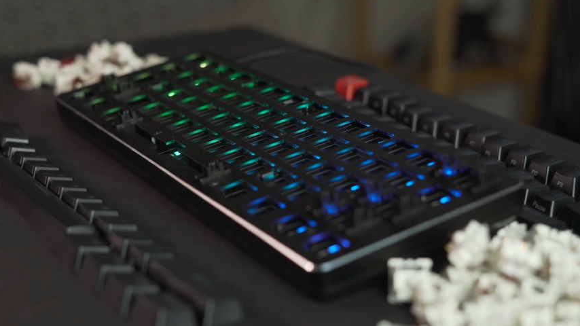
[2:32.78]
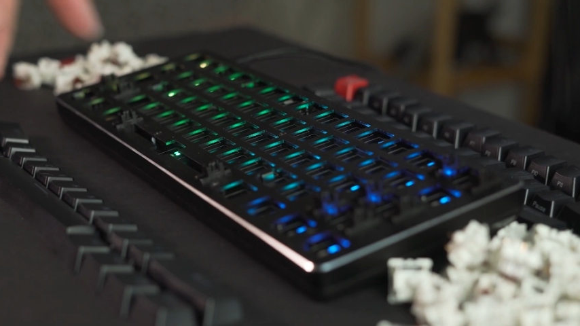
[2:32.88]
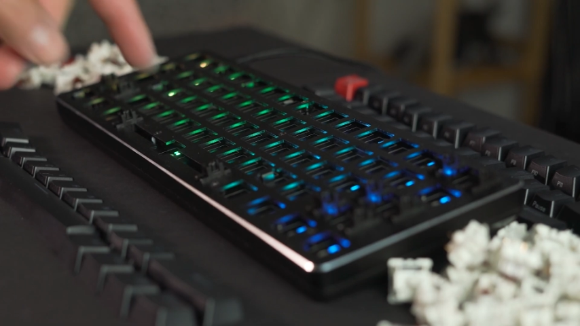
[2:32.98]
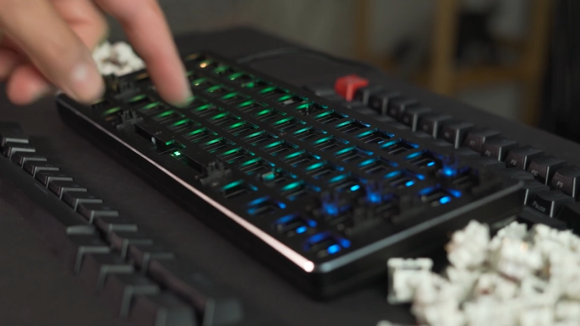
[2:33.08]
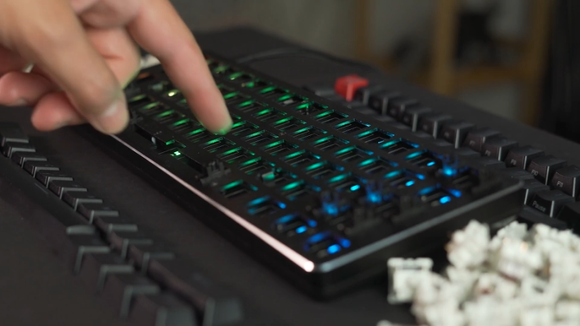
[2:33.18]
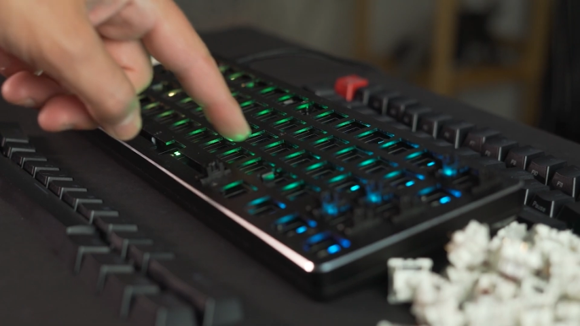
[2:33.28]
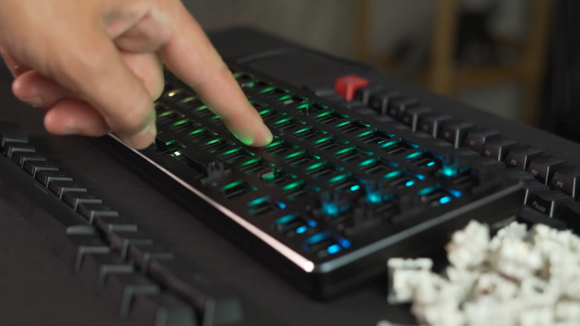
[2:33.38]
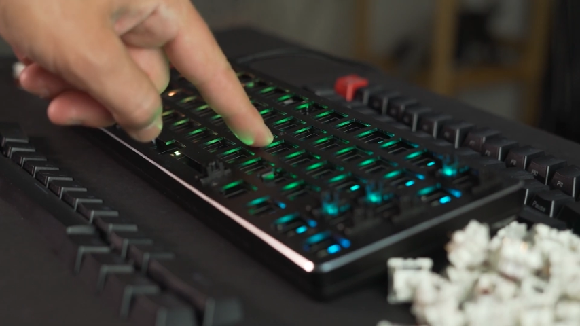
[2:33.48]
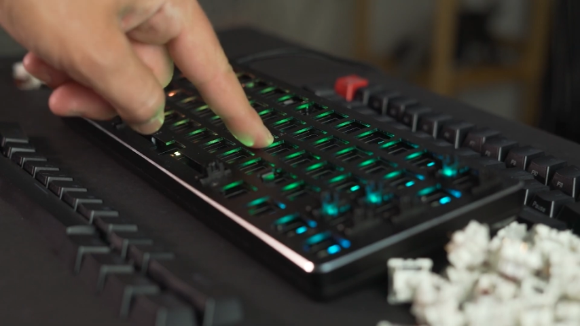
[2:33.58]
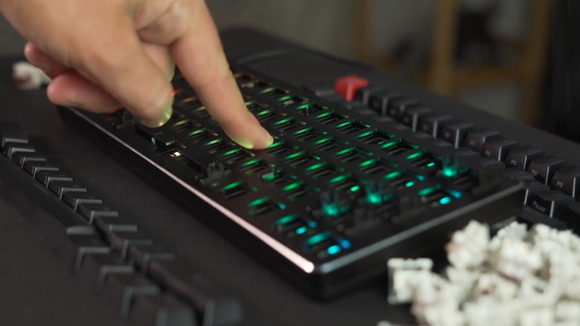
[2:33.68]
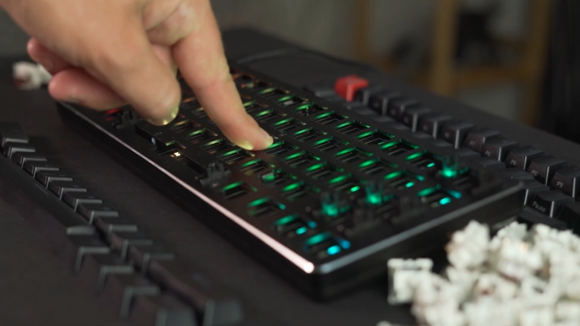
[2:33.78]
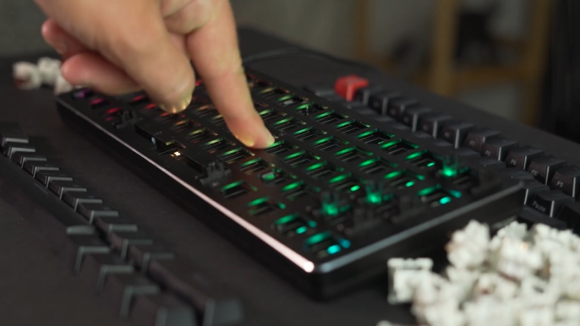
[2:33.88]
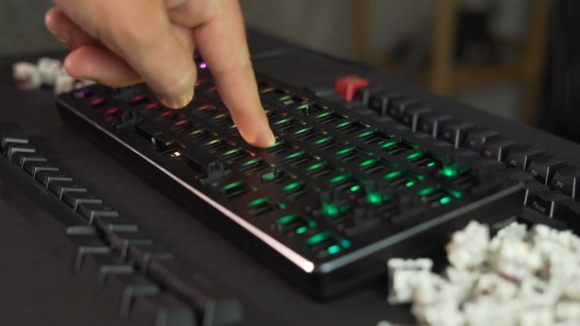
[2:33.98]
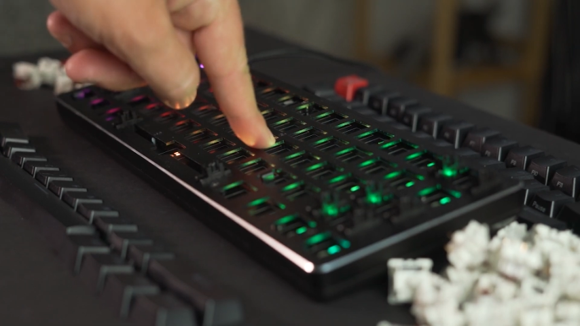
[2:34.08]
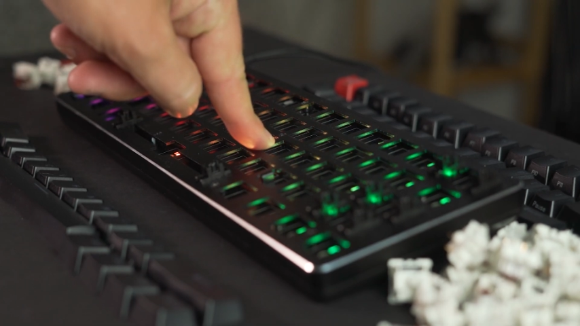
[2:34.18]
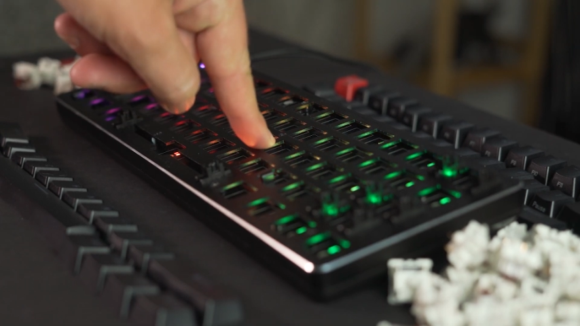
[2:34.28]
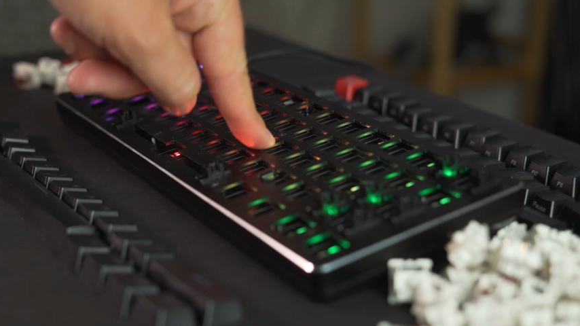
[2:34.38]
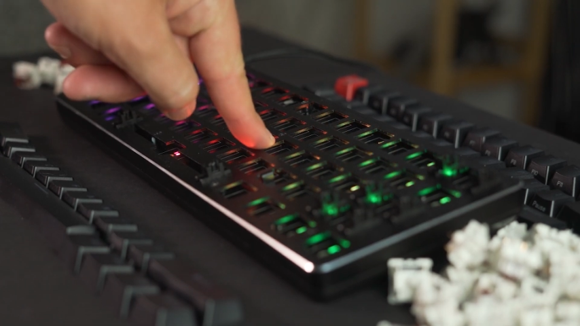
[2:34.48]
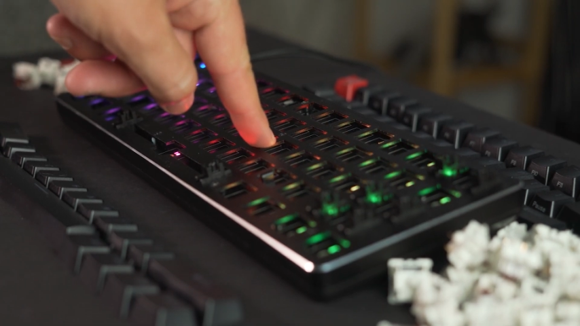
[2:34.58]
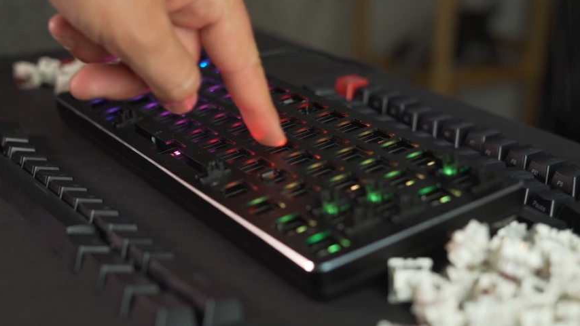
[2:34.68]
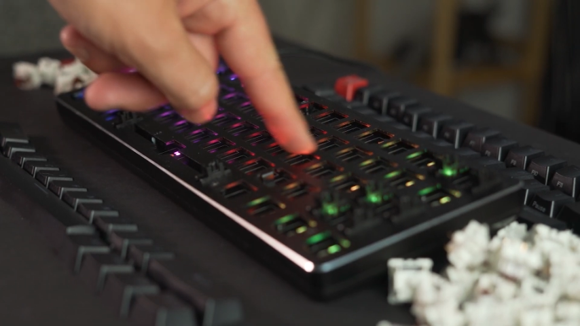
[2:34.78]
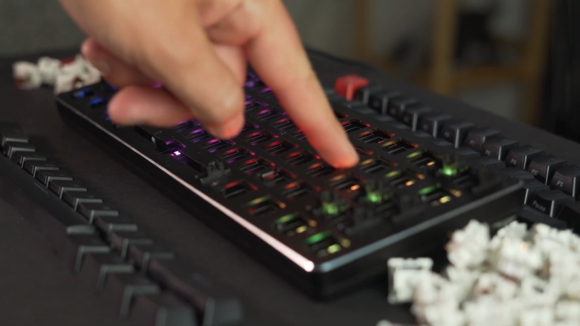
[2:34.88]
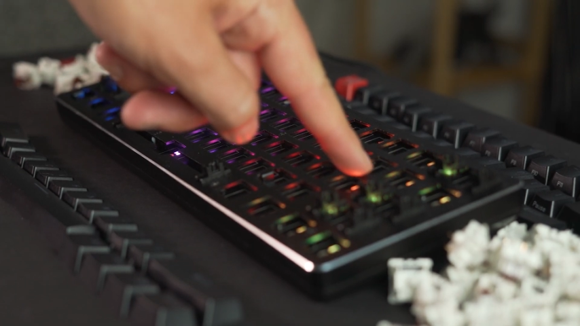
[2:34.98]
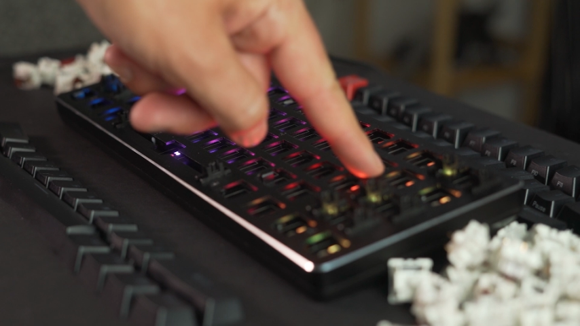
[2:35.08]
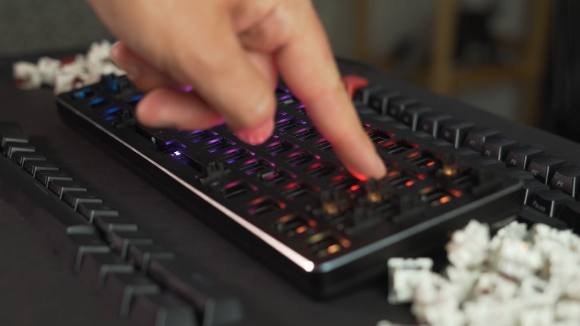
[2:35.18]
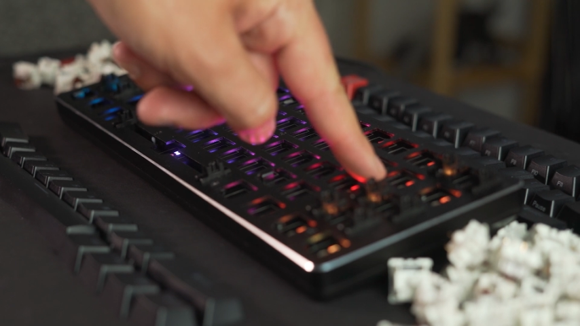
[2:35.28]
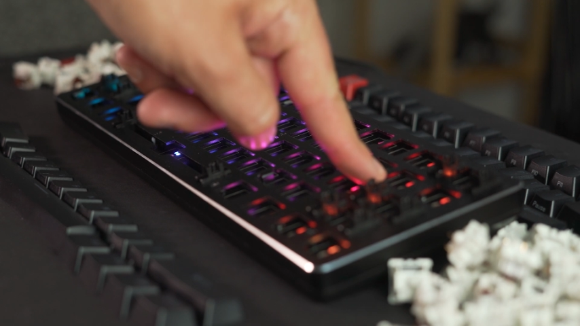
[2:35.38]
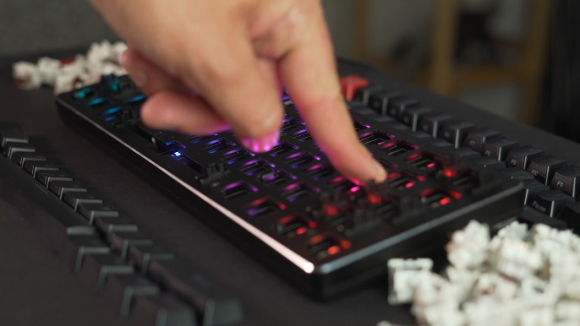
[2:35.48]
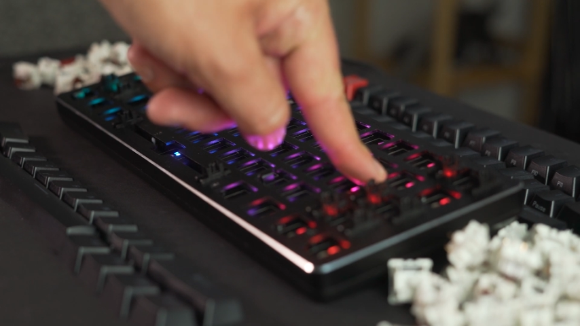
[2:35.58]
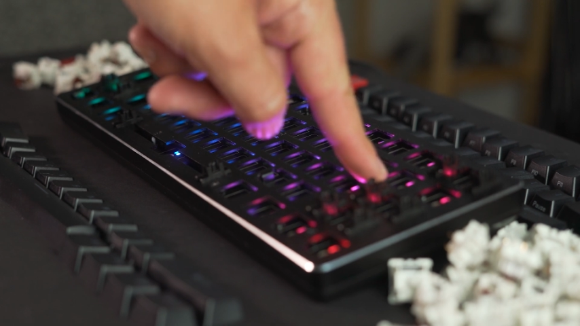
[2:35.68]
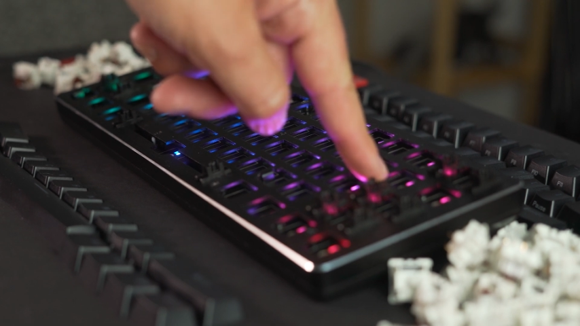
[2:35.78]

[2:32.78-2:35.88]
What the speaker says: Nobody's mouth can be seen.